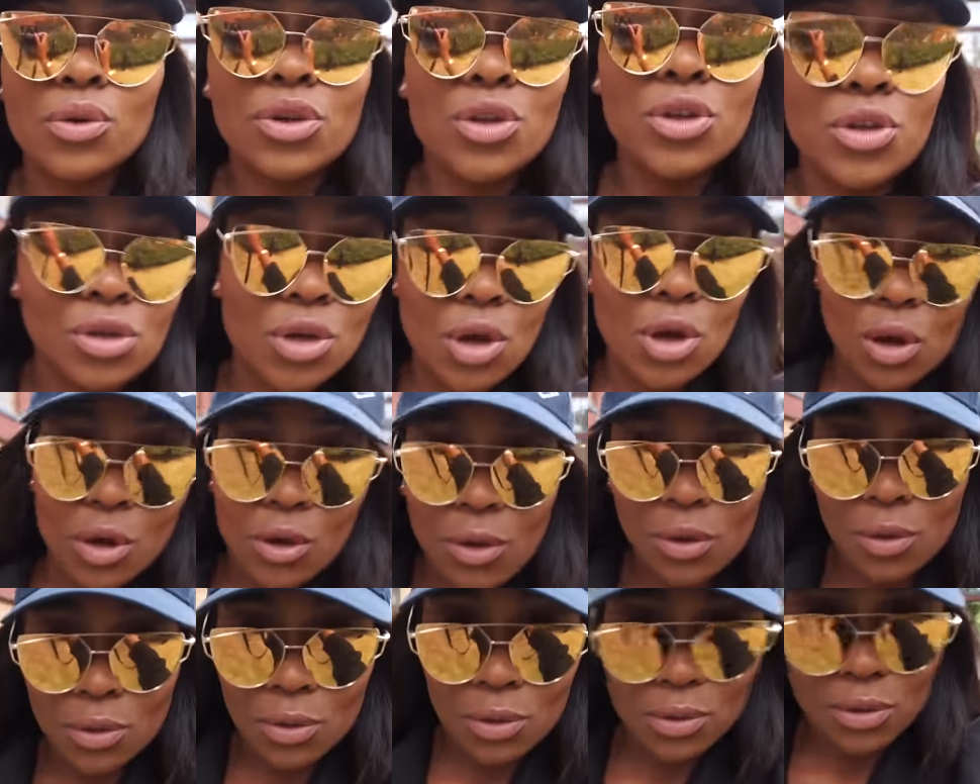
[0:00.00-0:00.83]
you
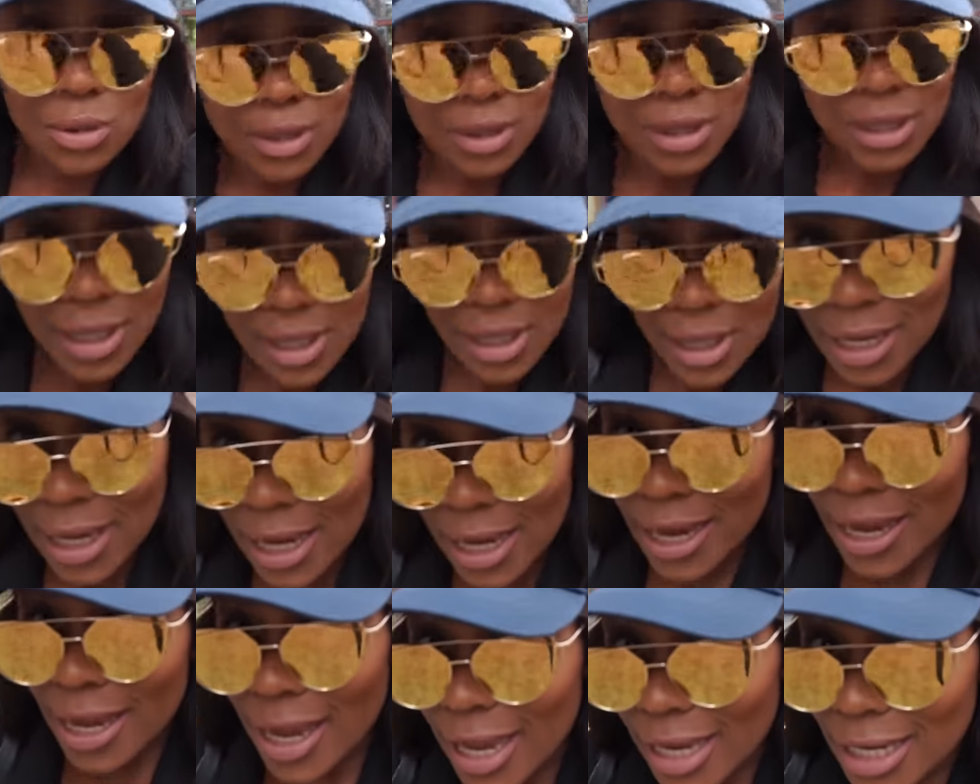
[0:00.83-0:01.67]
know,
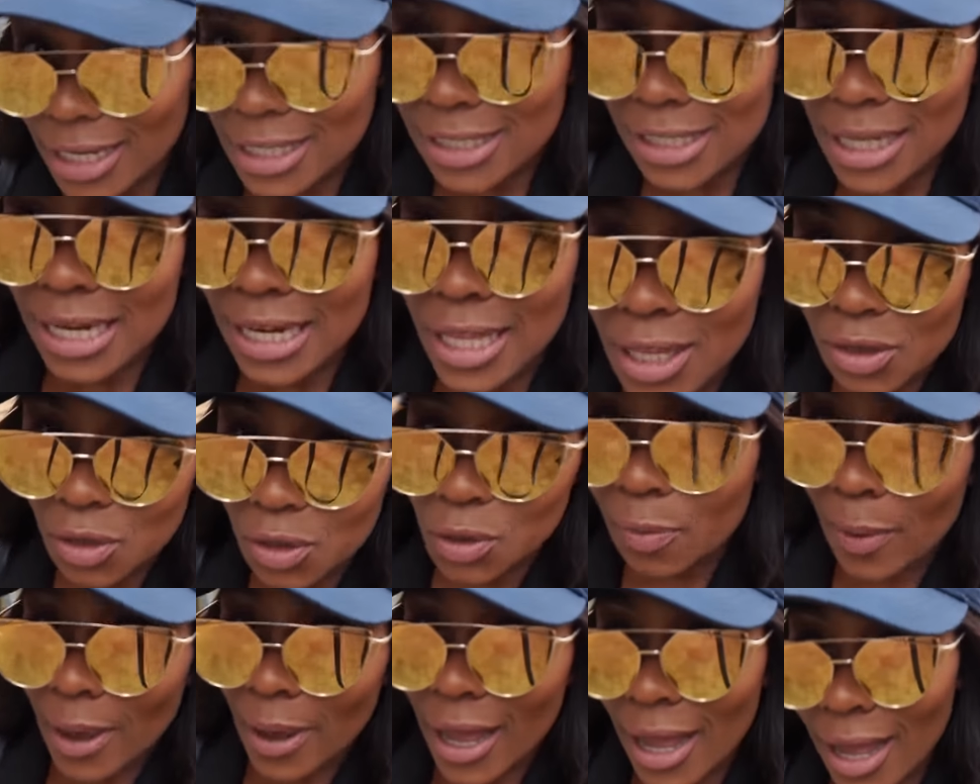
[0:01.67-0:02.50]
and it's a Lee
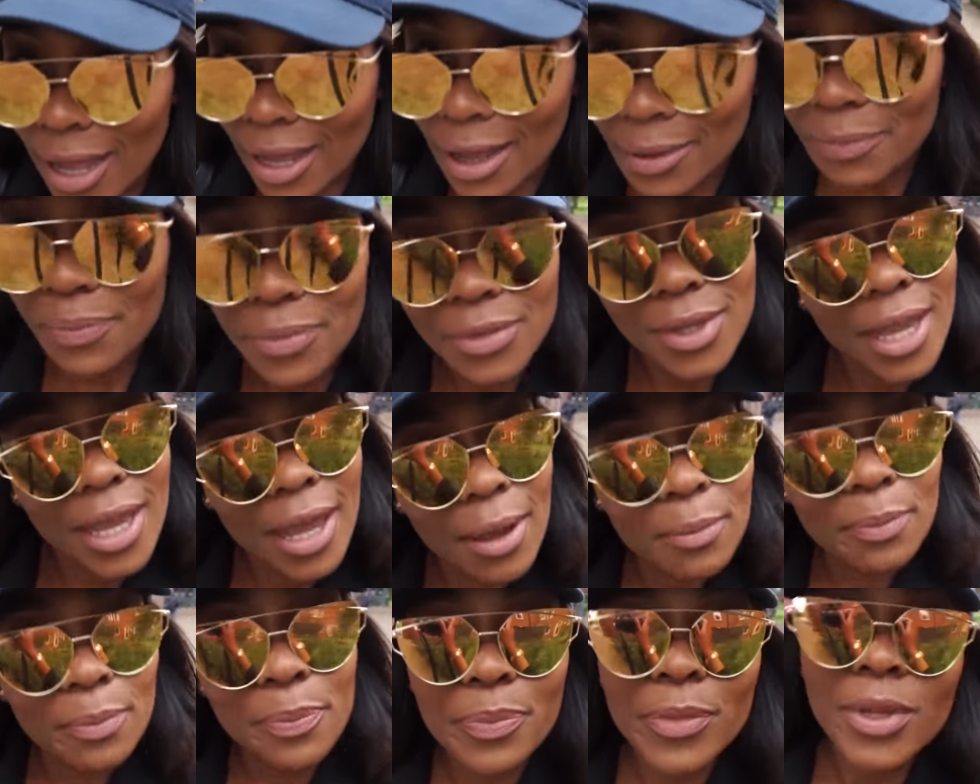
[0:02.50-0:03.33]
Cooper hat.
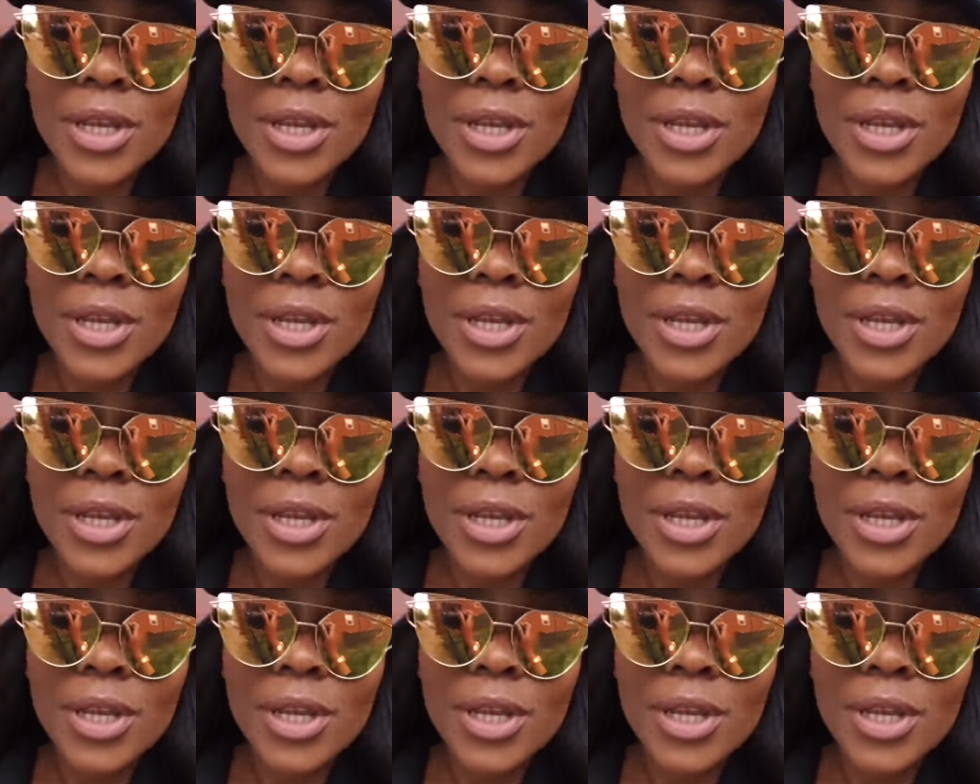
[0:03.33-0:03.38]
Yep,